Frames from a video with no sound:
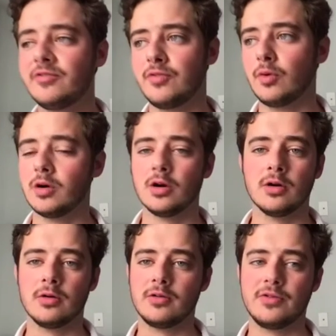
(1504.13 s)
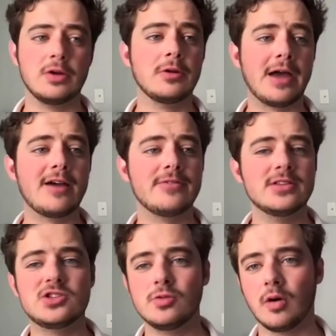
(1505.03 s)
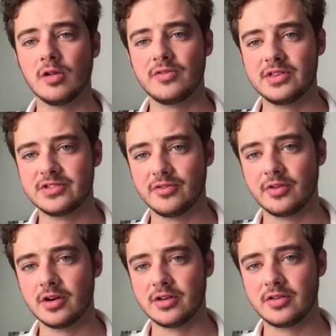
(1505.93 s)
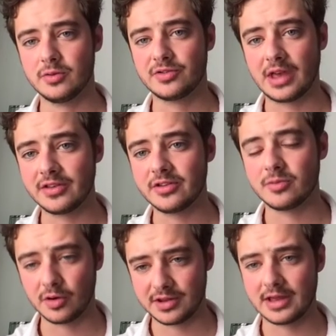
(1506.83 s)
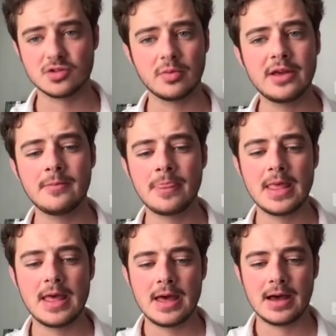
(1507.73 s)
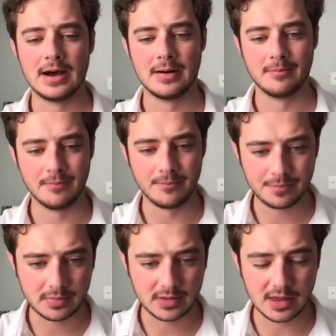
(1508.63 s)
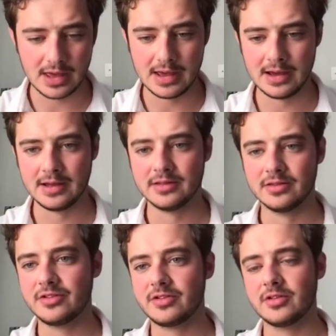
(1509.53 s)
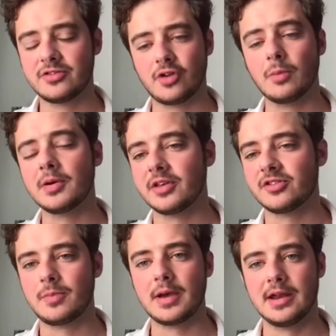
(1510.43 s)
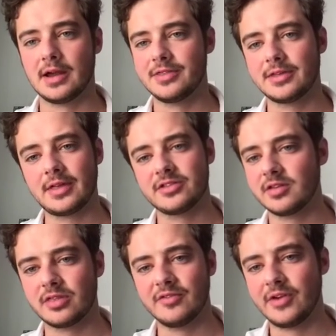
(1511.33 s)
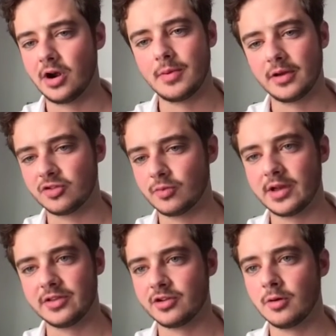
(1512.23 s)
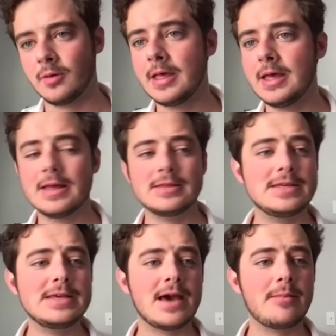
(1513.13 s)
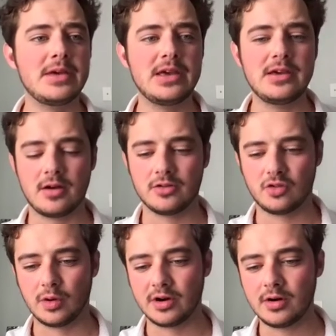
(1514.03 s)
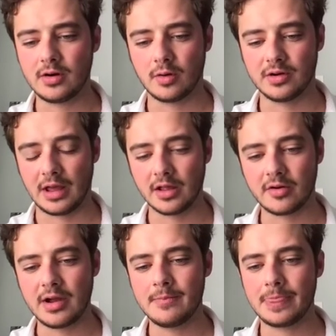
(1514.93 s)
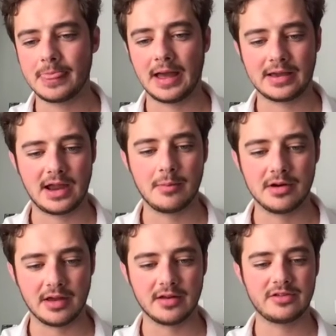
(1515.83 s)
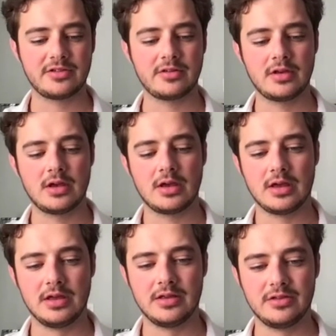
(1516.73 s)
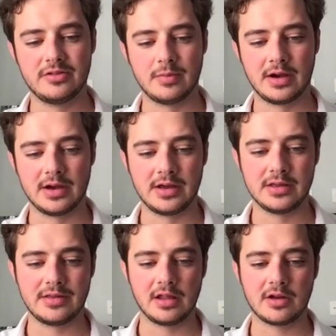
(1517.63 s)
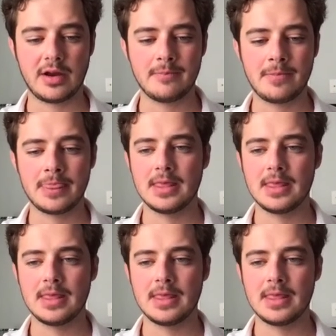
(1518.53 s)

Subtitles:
for you to dive into all of these different use cases more tangibly, and start participating. I think that's the very best way. So DM me on Twitter or Telegram at Cameron Dennis is my Telegram.